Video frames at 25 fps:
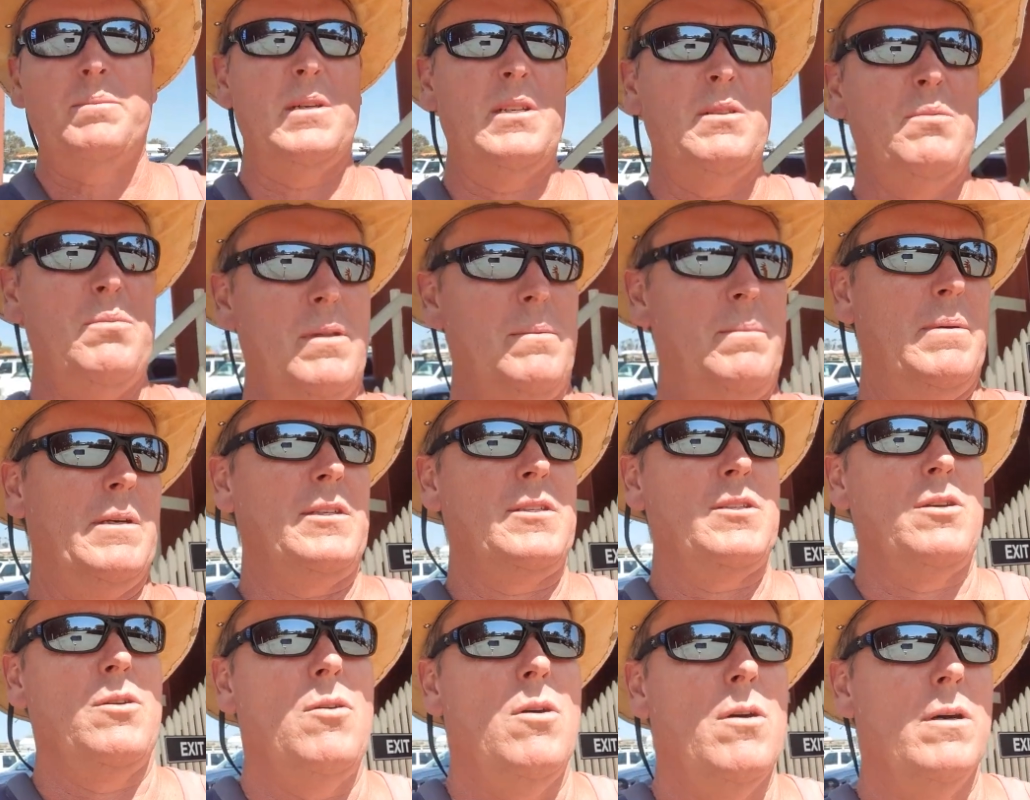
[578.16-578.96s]
especially with
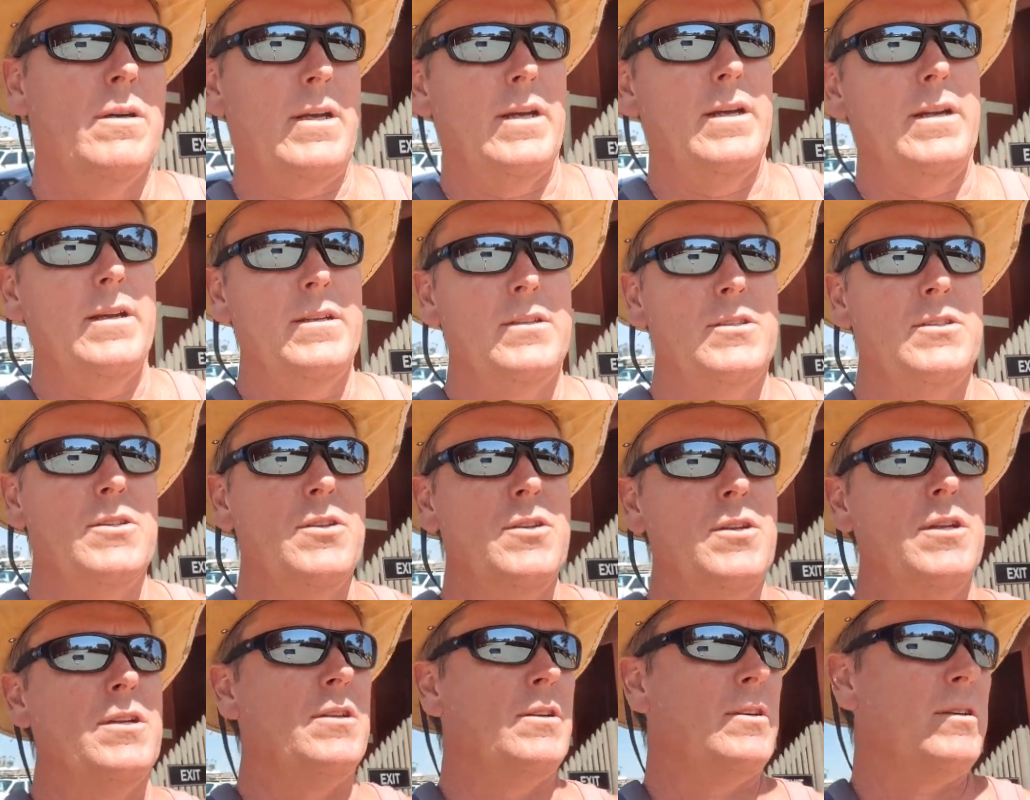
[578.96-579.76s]
it being so hot out,
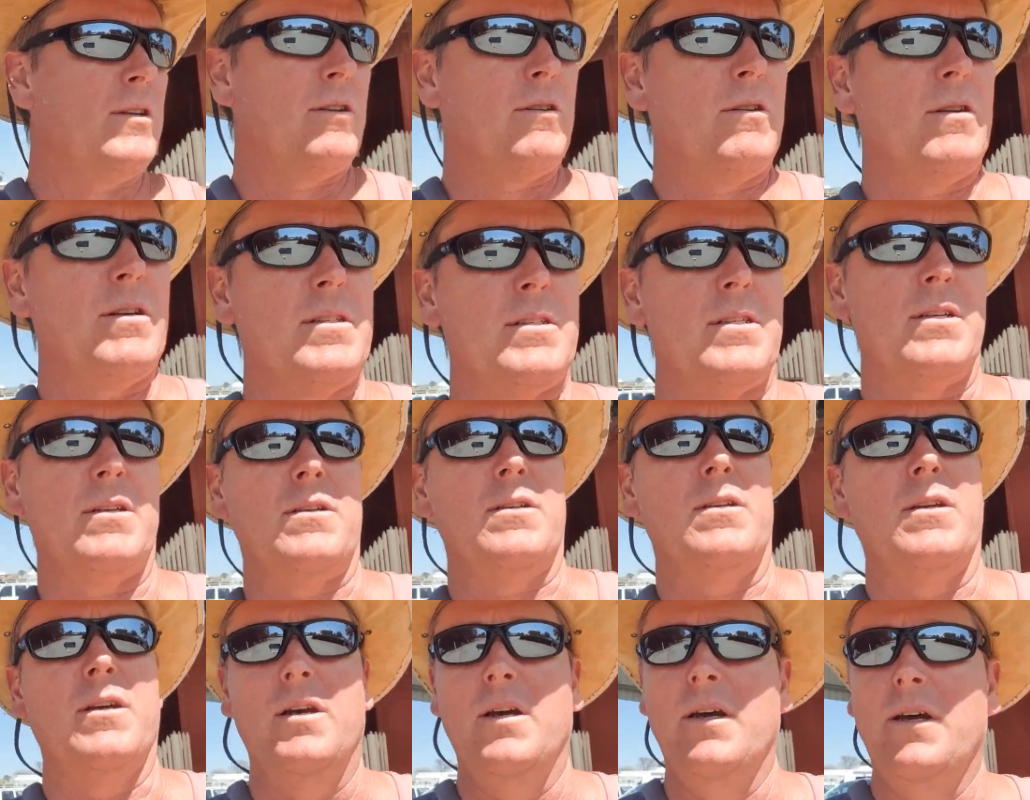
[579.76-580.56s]
it's 32 degrees,
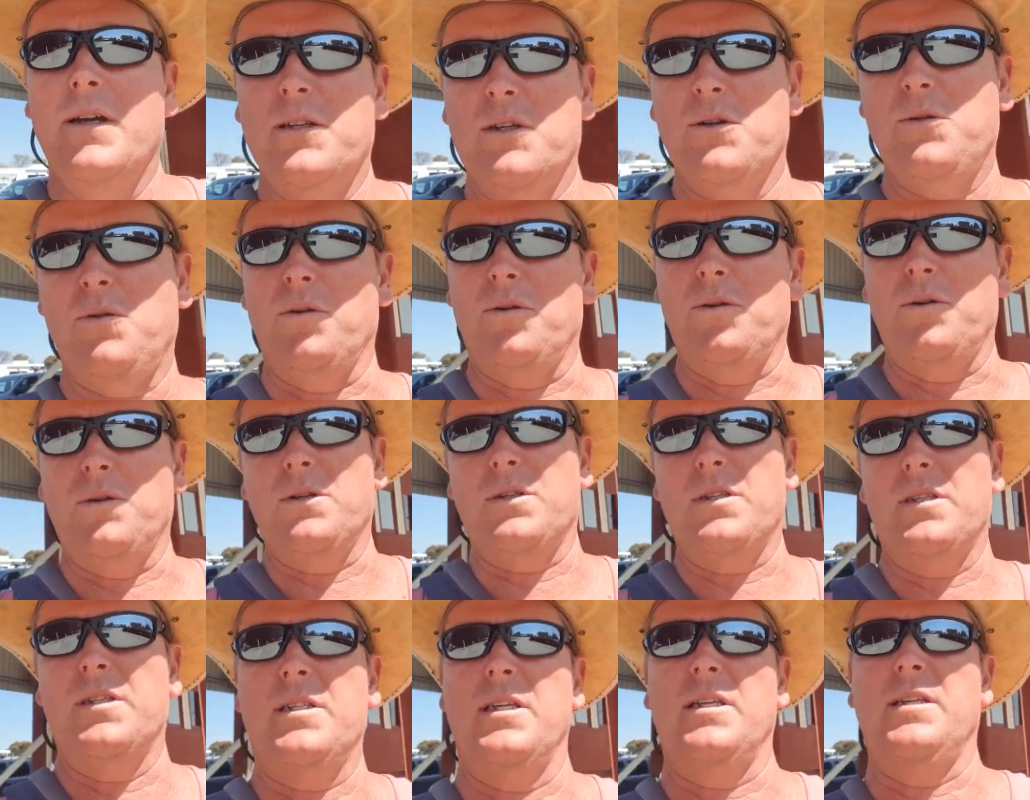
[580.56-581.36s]
so it's quite
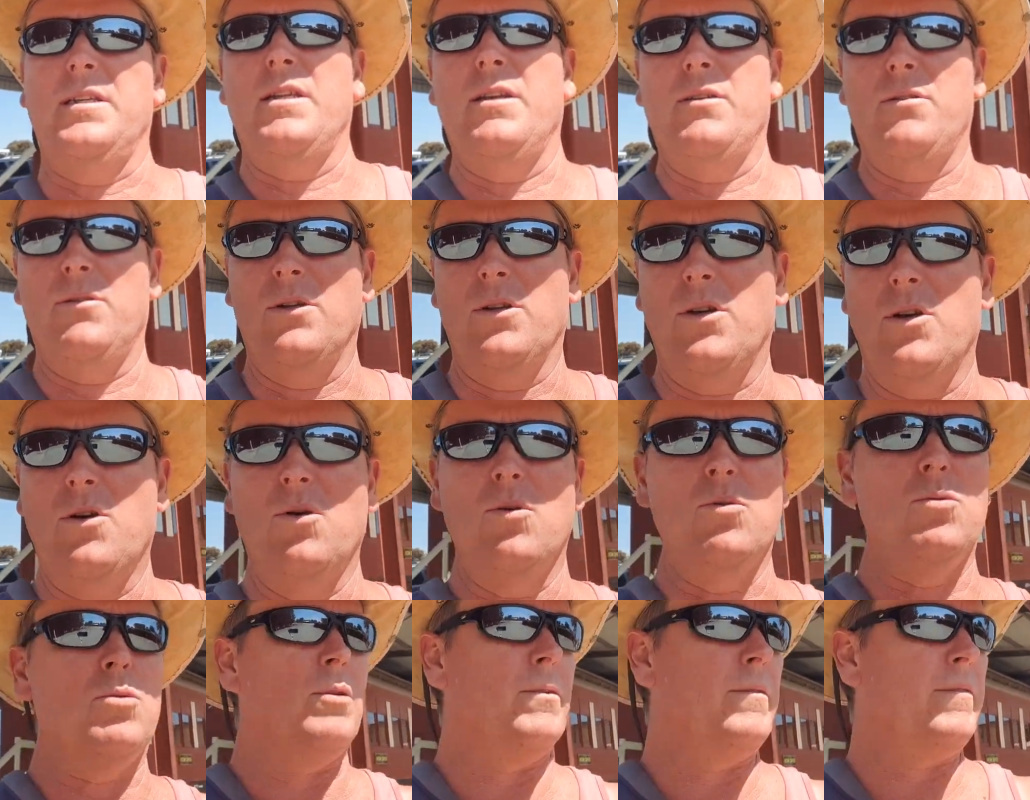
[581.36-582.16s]
nice sitting there in the
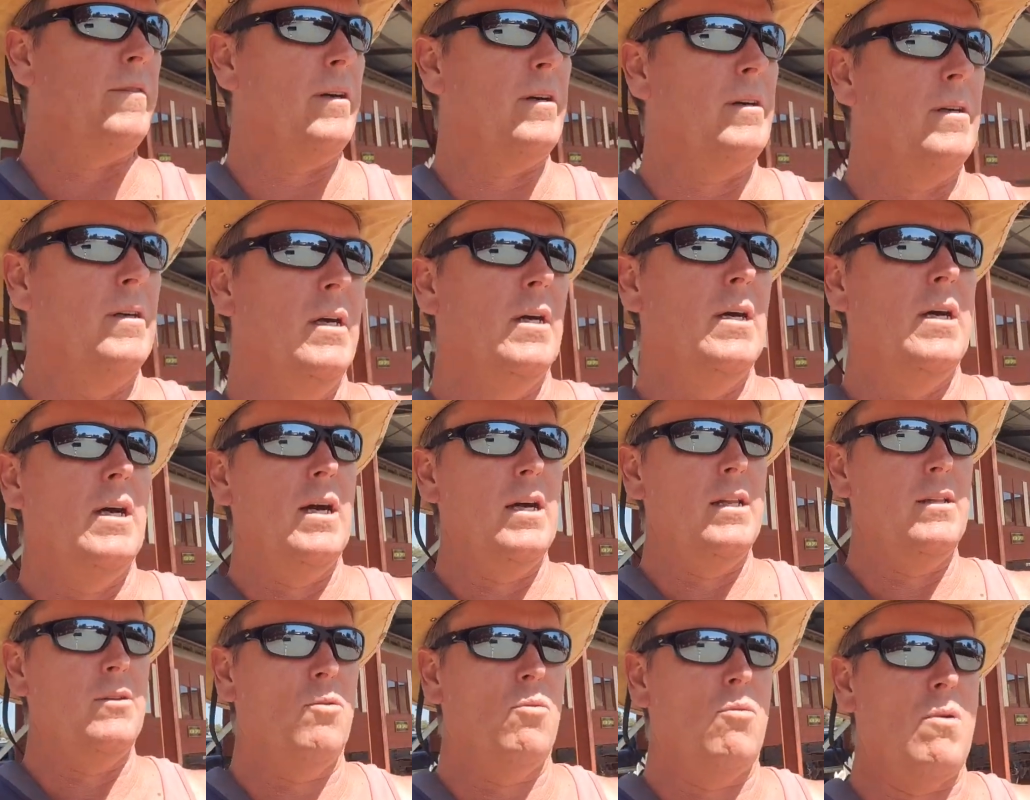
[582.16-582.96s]
cool of a
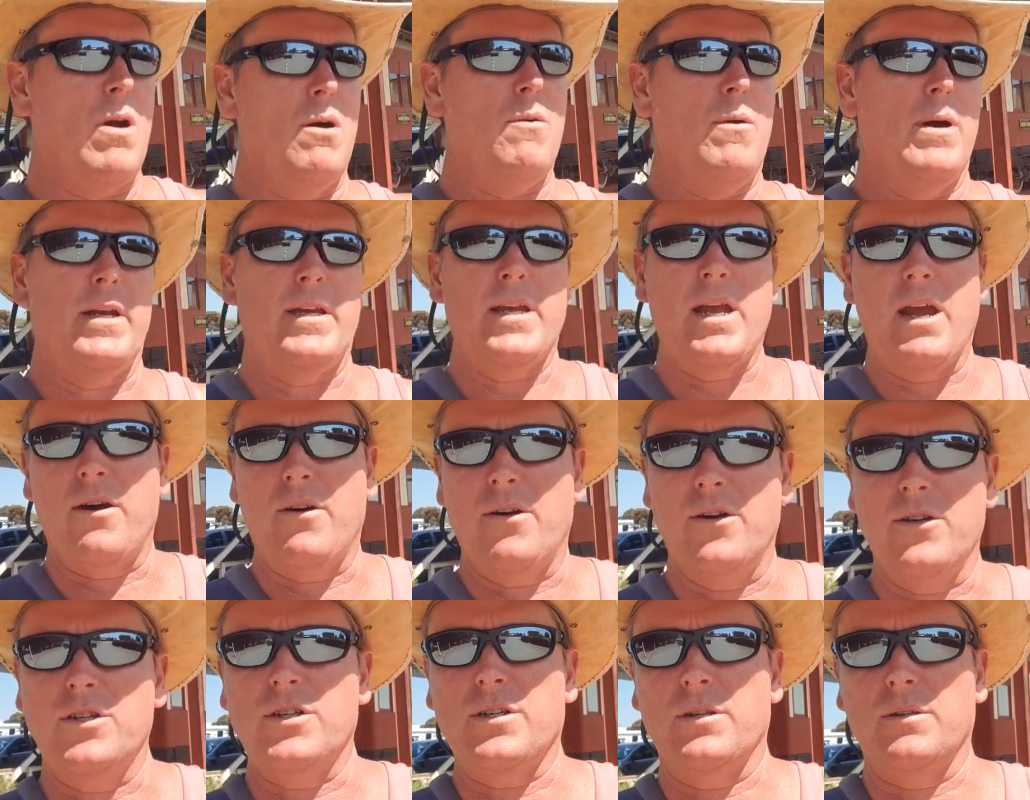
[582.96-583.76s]
little railway
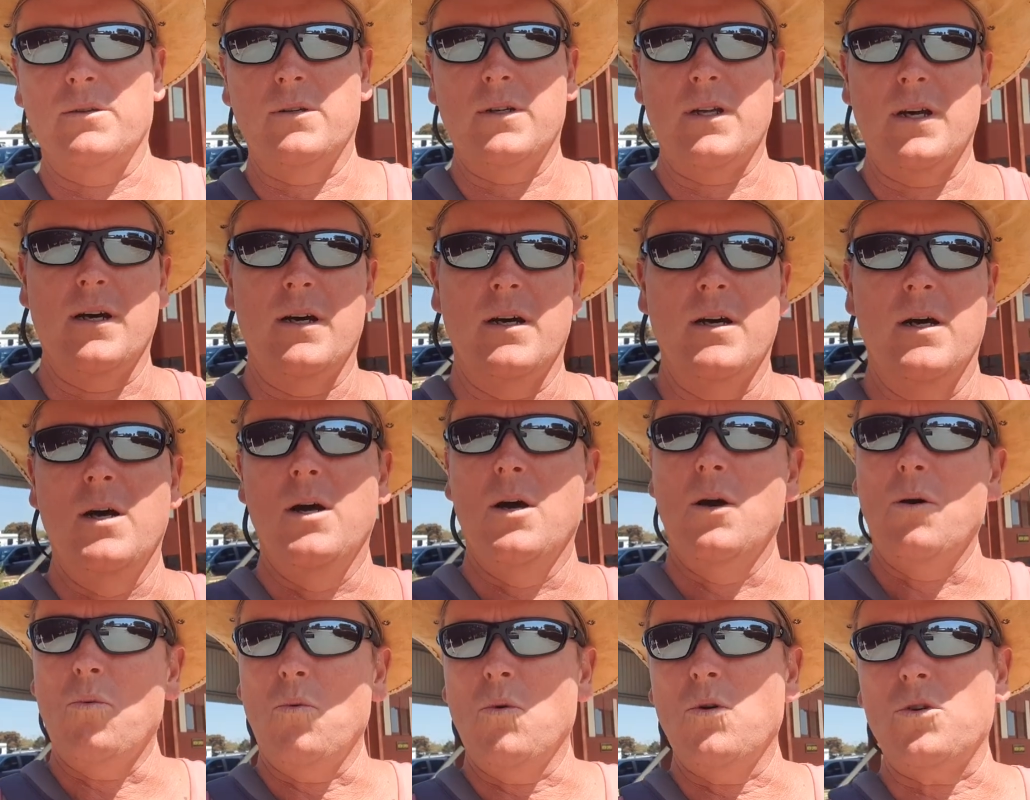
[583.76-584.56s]
carriage and
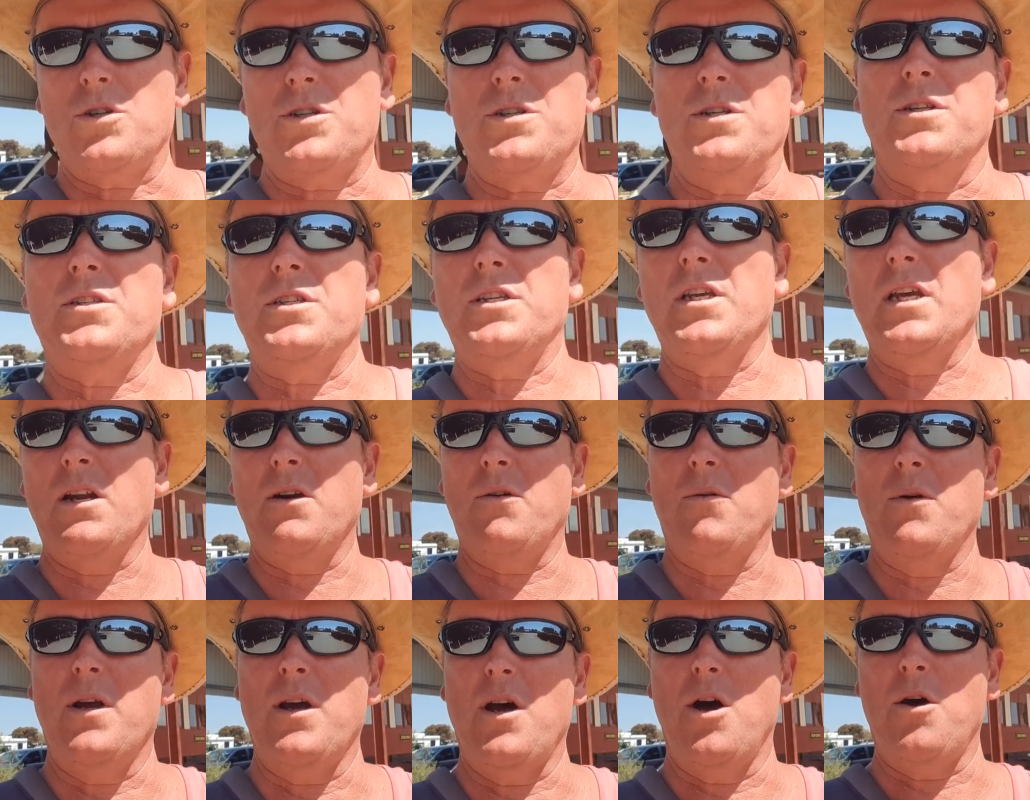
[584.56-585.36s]
watch the
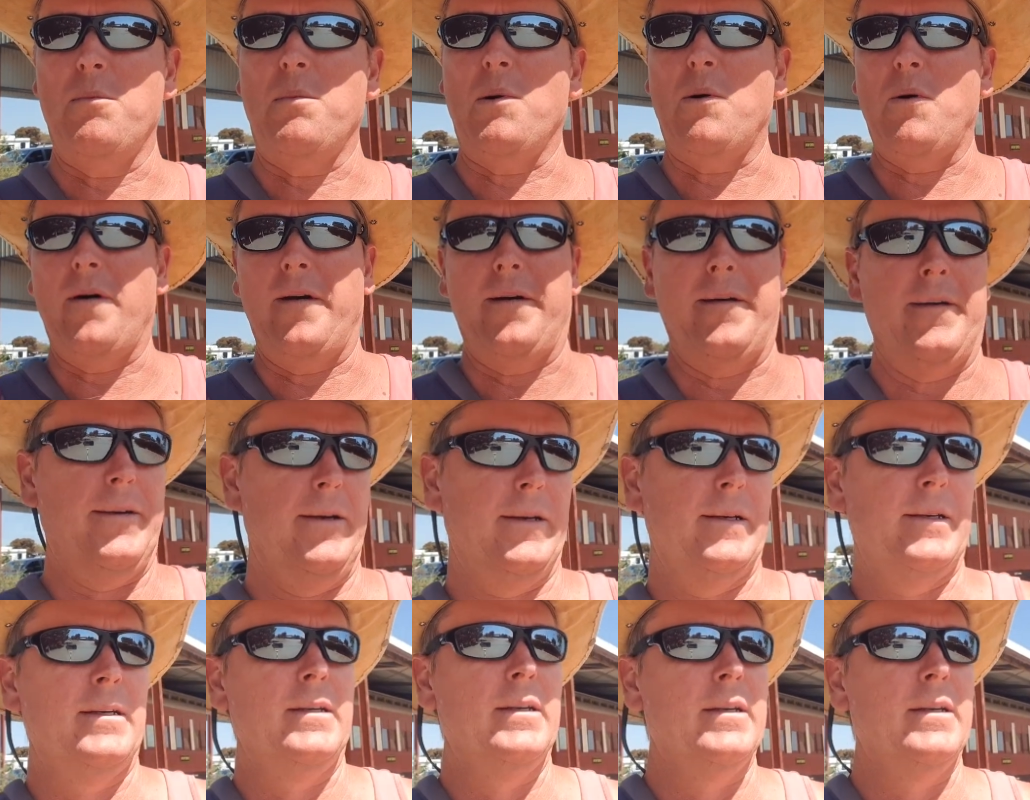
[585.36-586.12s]
scenery go by.